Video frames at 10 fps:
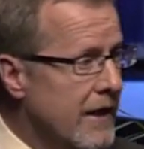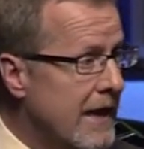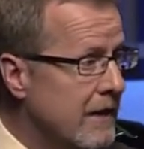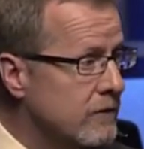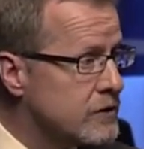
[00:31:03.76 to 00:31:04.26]
the
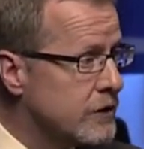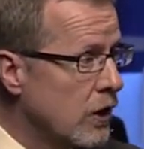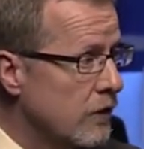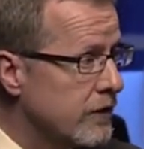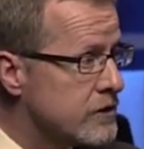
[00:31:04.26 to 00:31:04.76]
heavens, the
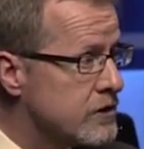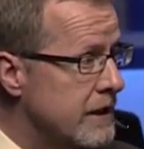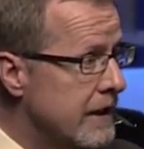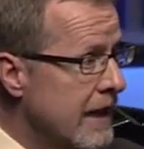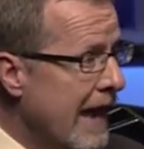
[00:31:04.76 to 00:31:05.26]
earth, the
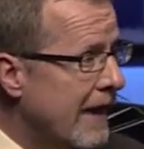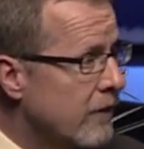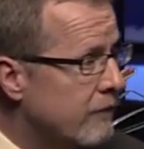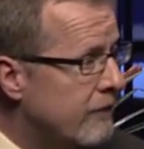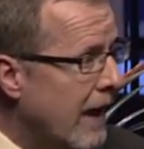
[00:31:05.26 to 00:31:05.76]
sea, and
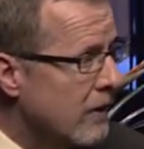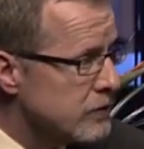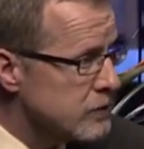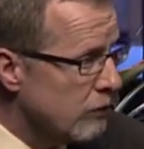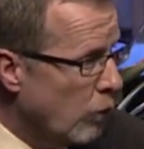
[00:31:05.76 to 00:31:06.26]
the
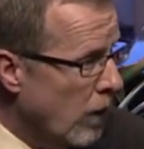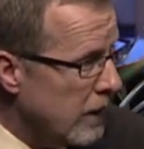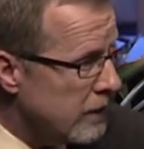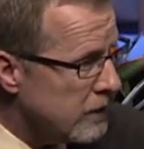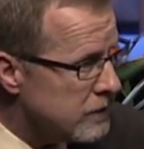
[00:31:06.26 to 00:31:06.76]
fountains of
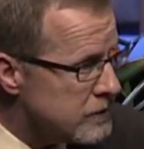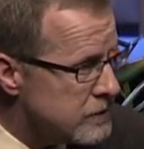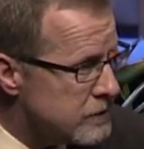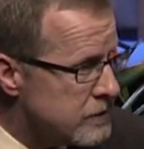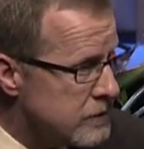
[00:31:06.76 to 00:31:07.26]

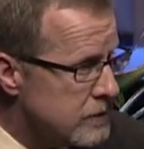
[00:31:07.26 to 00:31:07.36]
waters.